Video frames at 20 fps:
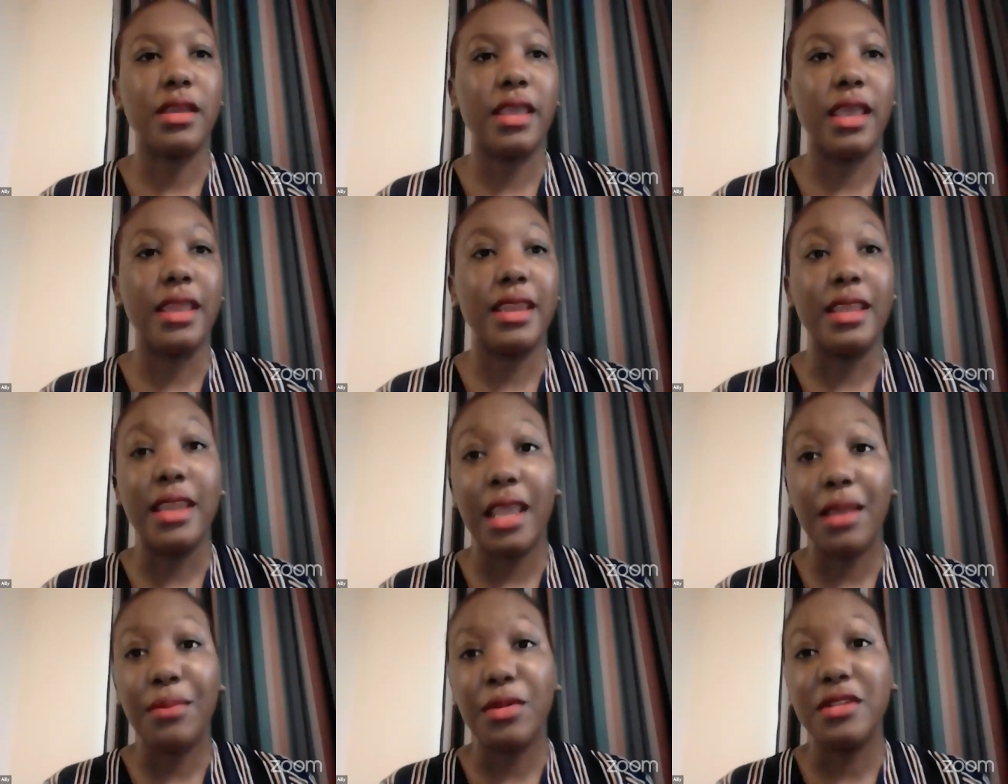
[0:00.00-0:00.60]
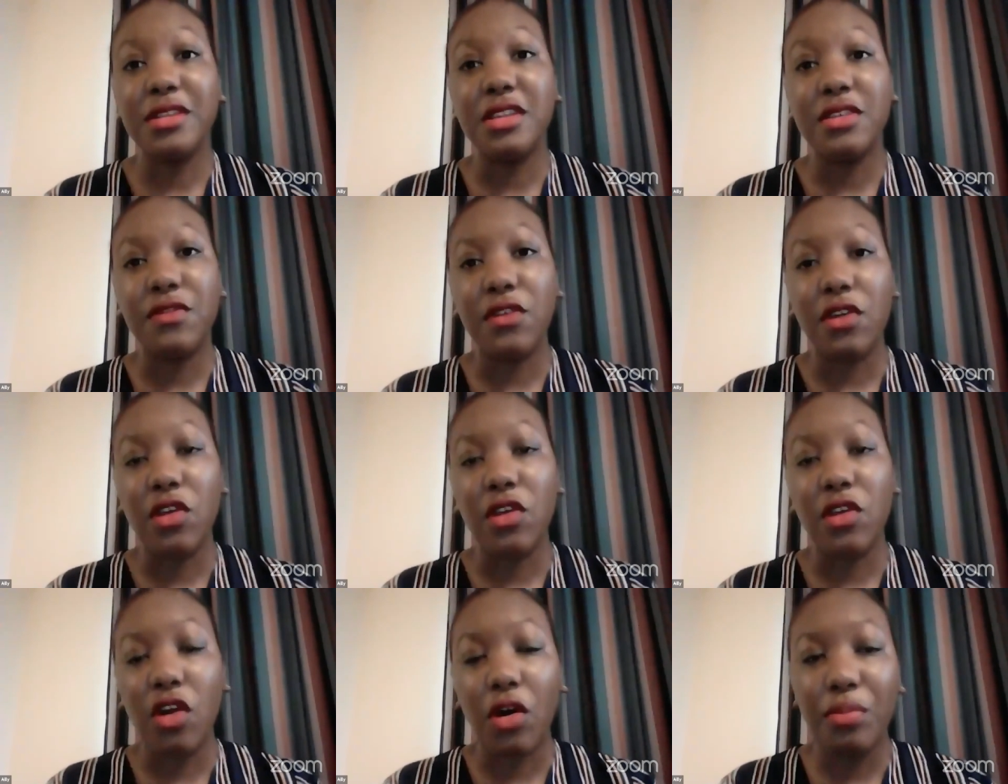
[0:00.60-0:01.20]
enable
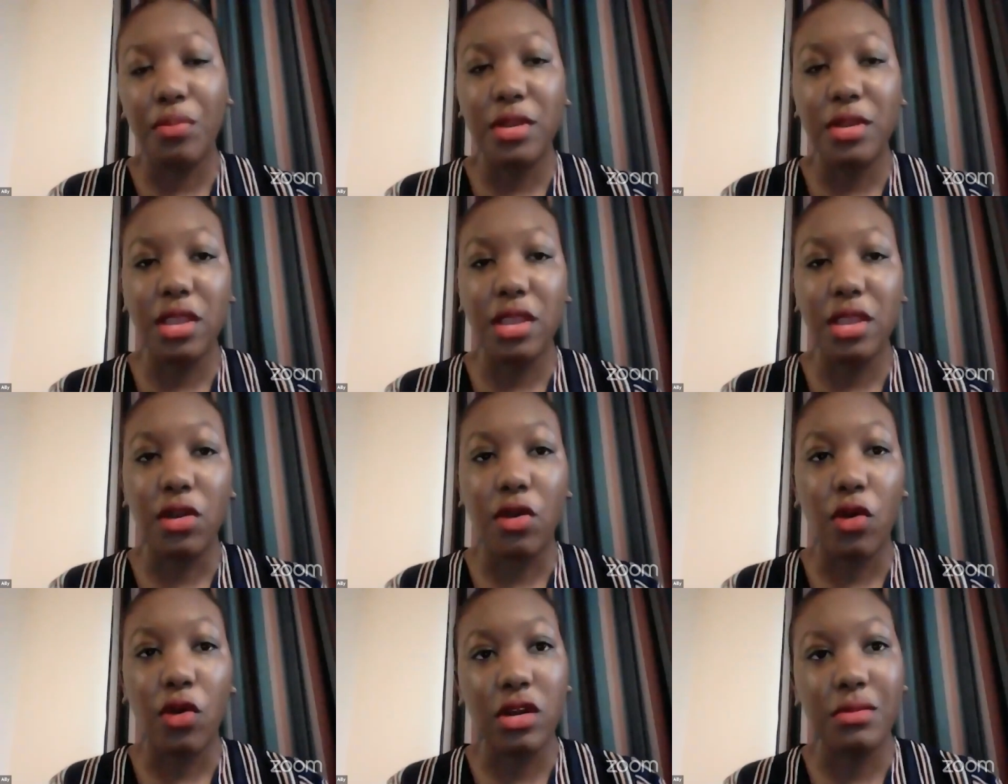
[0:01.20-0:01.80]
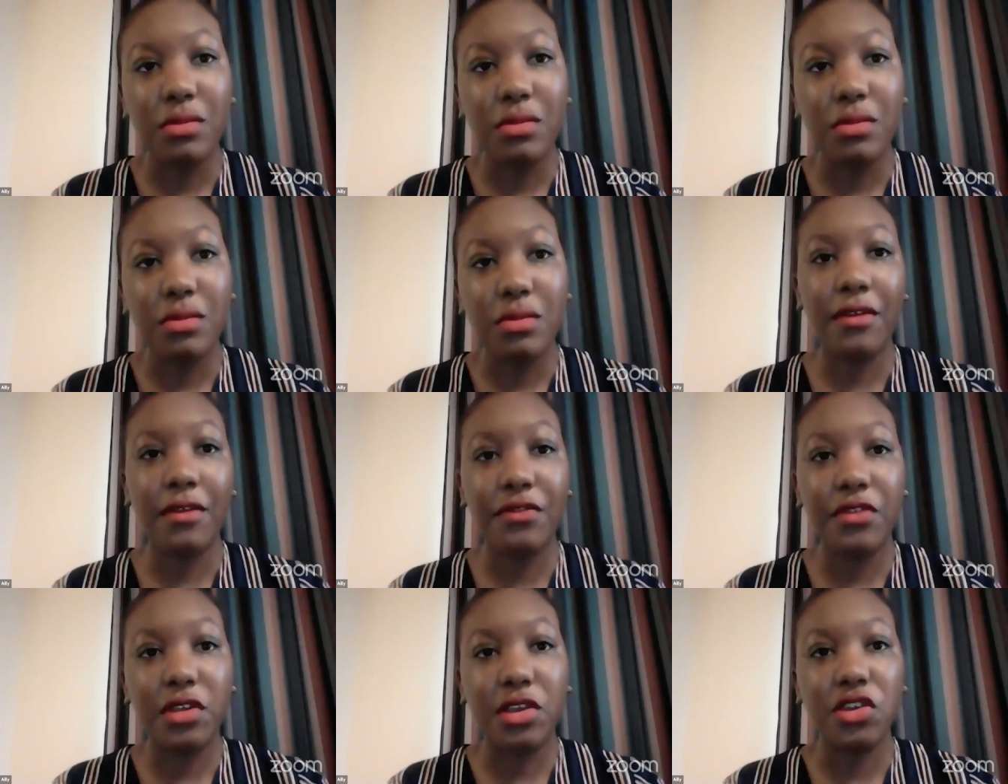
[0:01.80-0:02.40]
developing economies such as
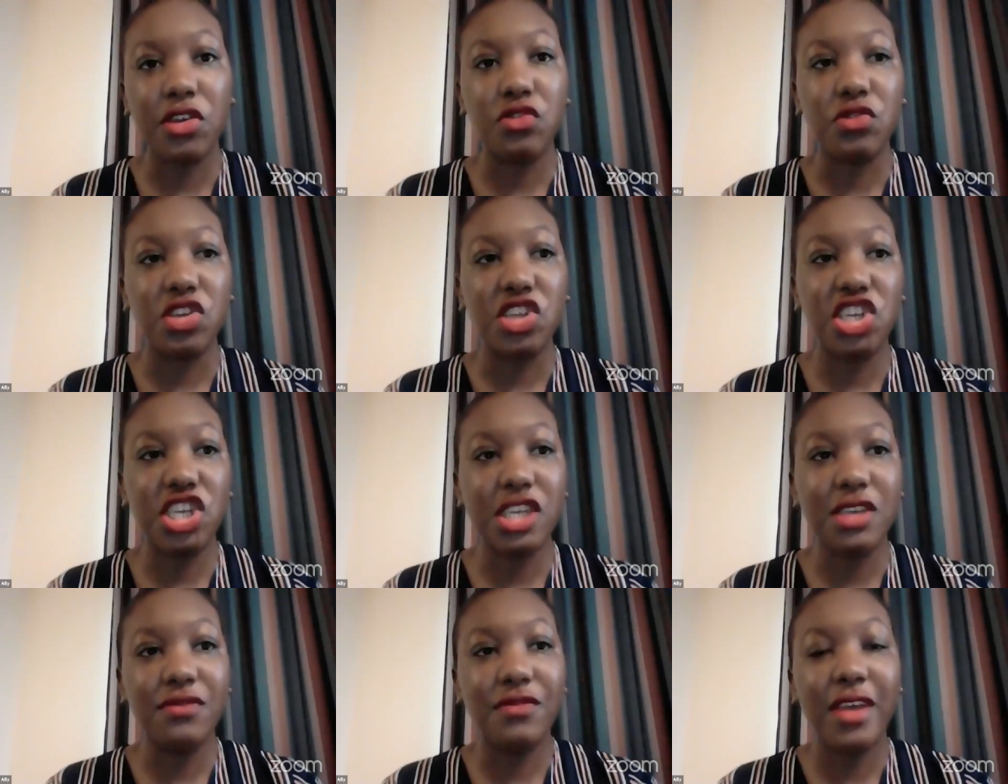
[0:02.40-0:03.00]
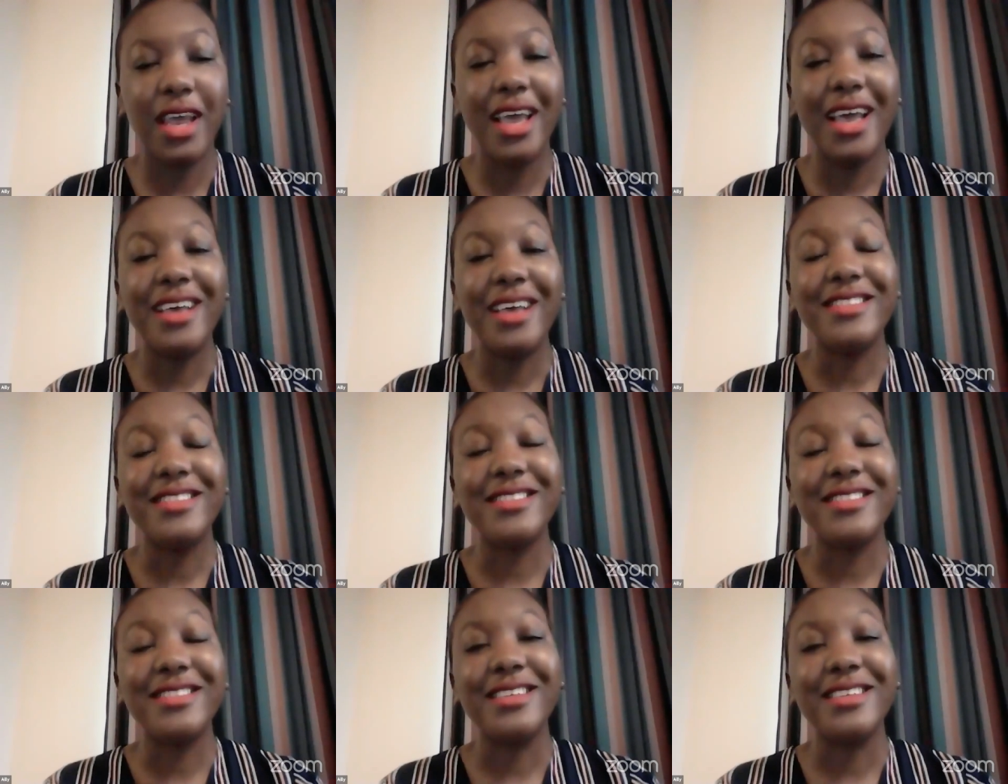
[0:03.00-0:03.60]
Africa to achieve
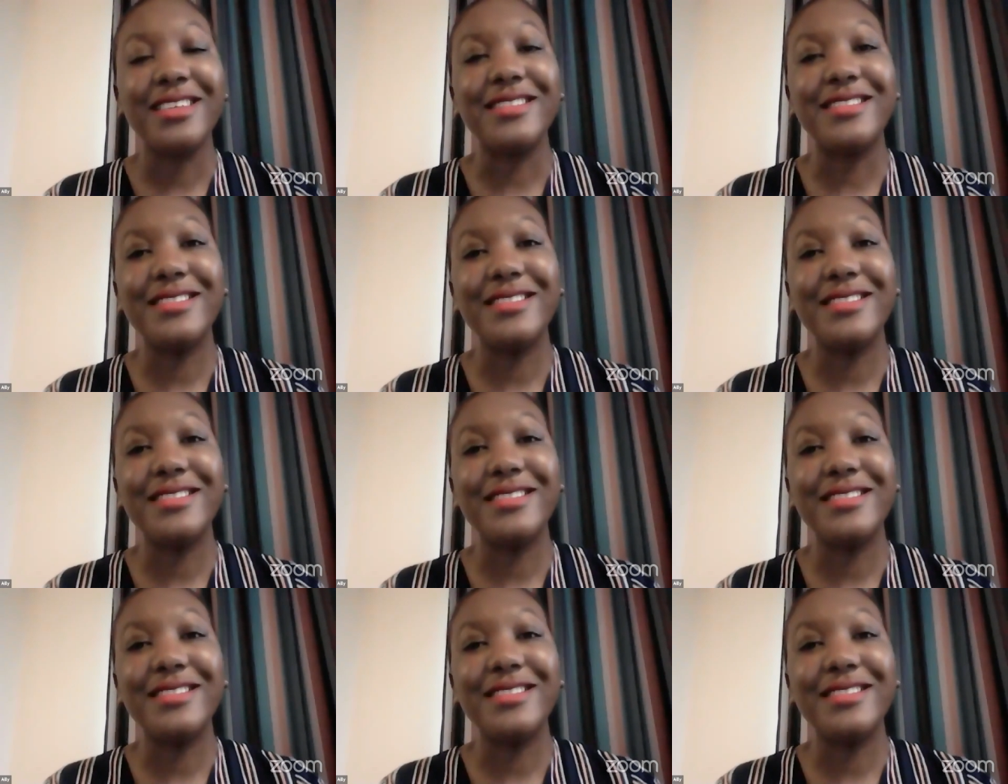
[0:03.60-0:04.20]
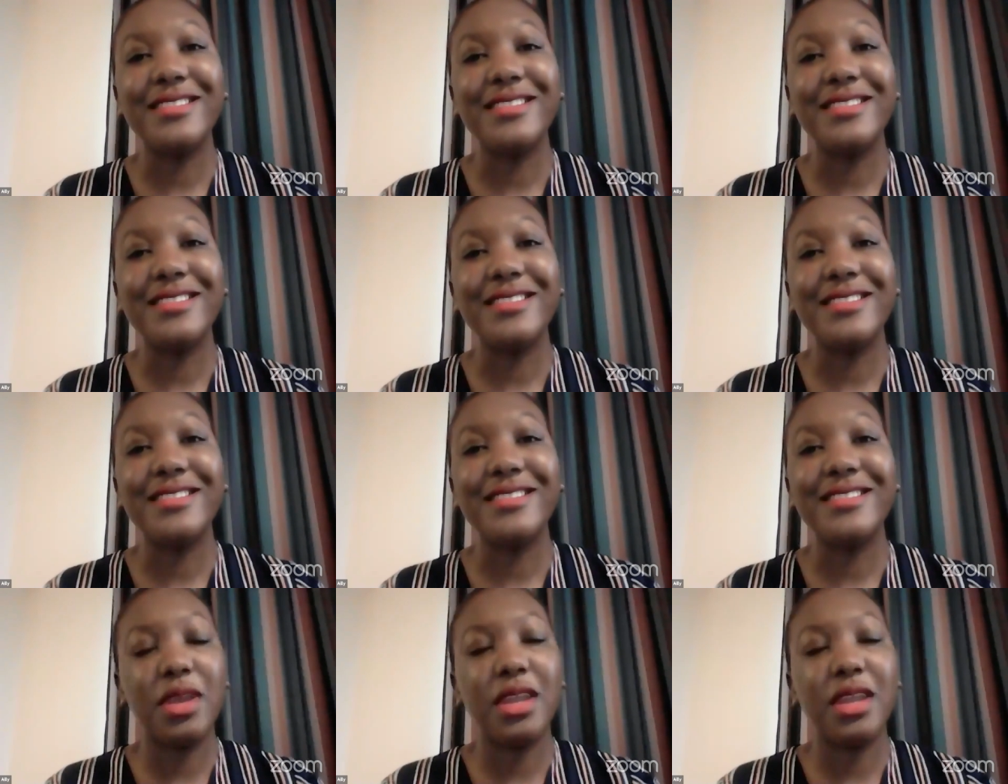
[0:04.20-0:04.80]
sustainable
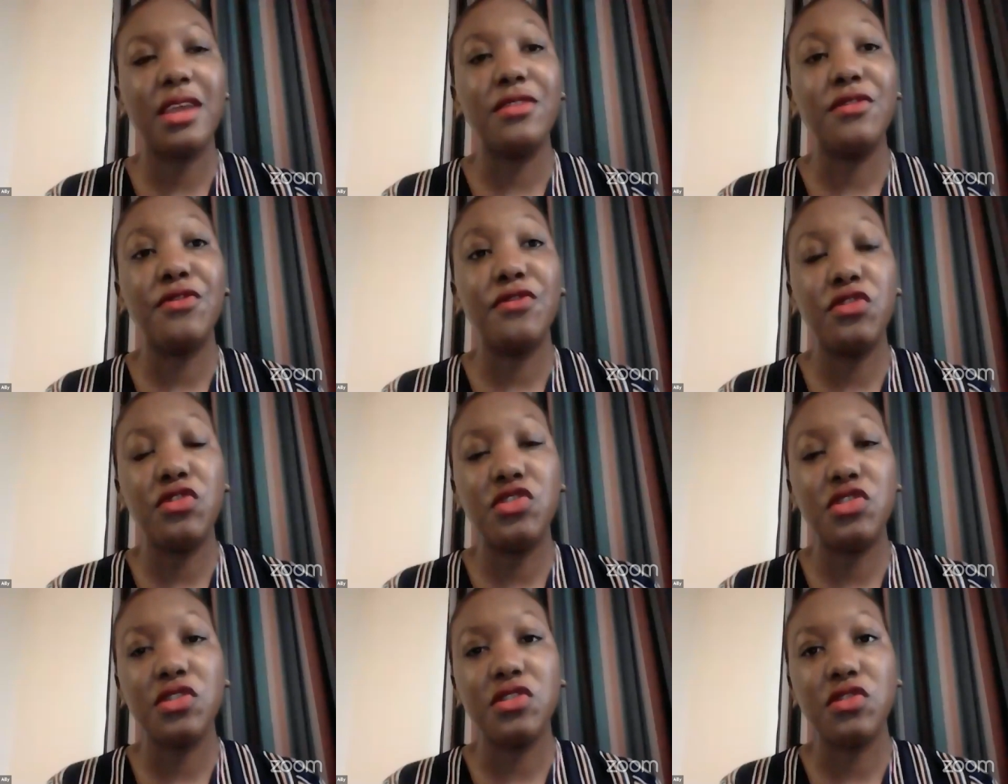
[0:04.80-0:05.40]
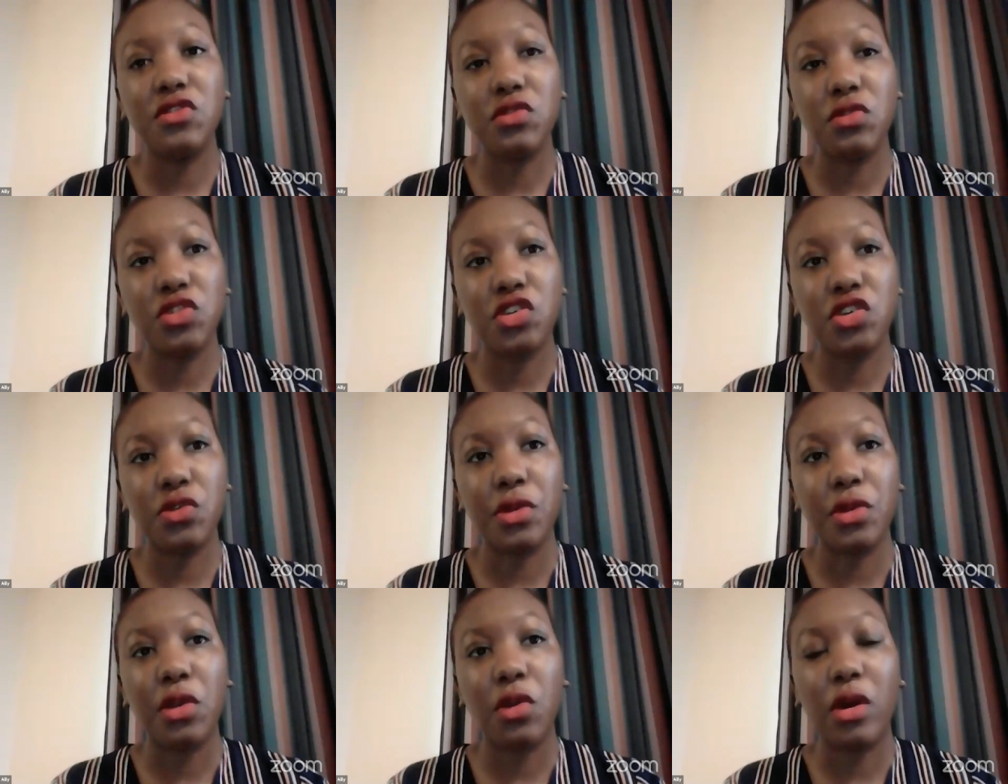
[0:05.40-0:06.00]
development and future
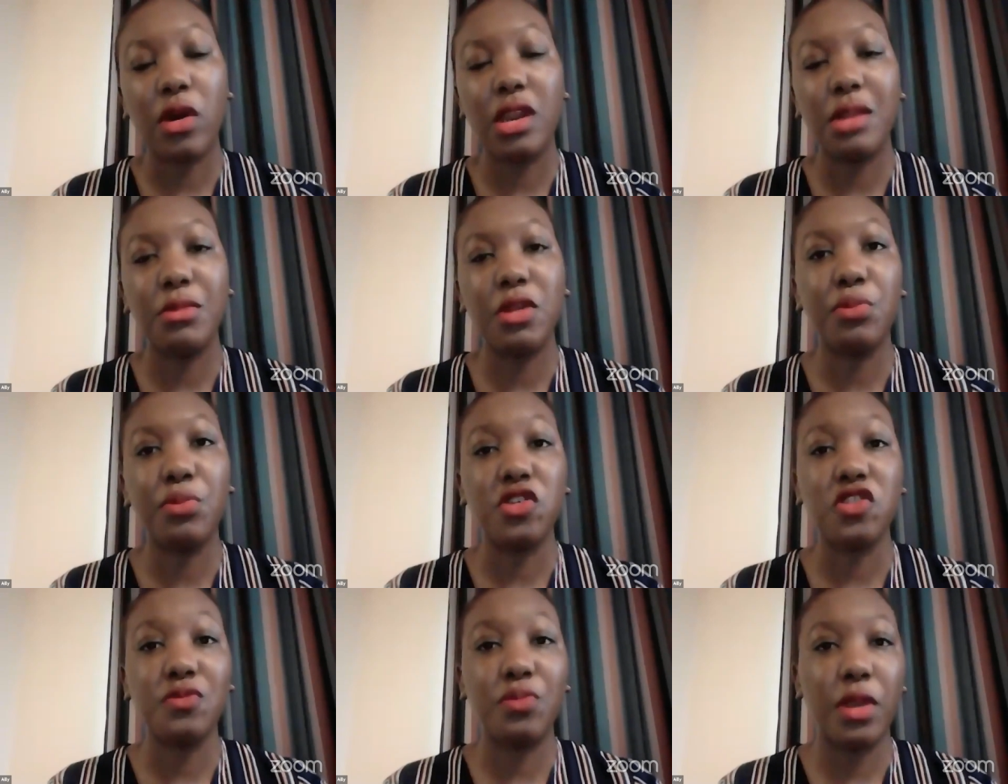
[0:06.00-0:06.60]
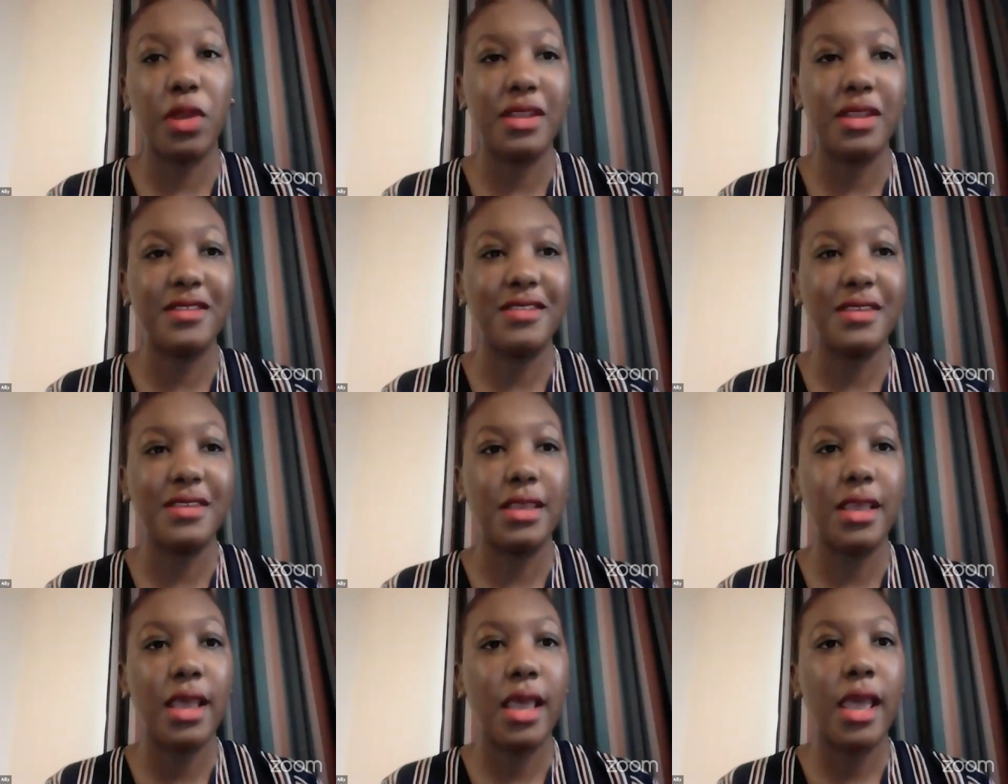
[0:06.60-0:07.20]
socio-economic
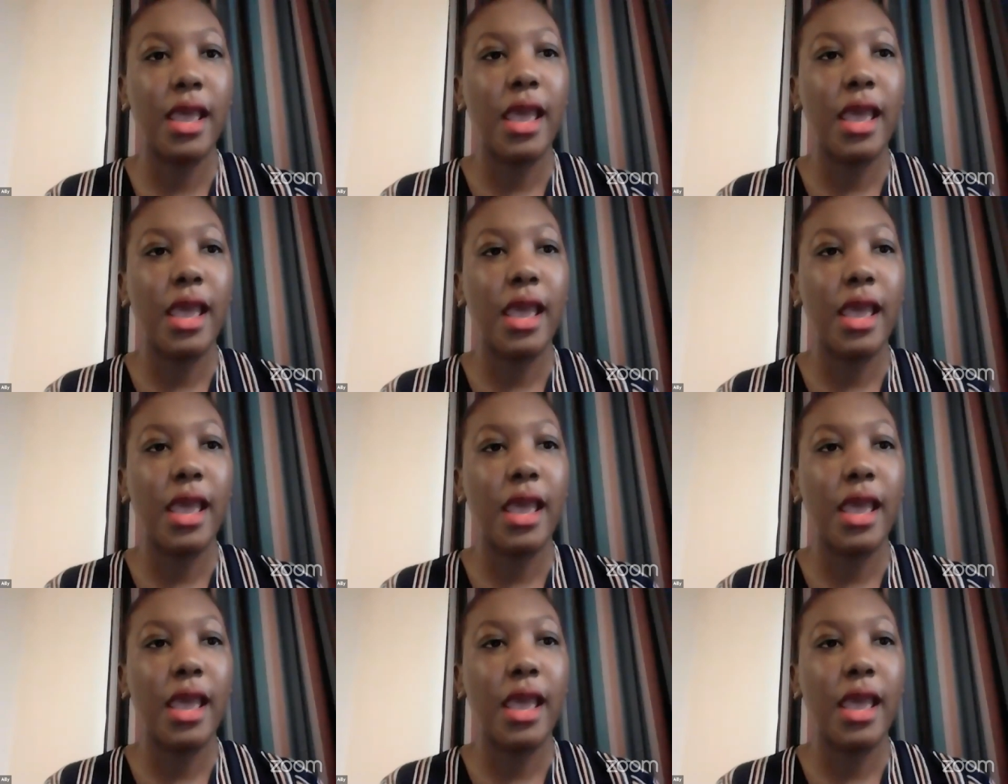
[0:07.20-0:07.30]
prosperity.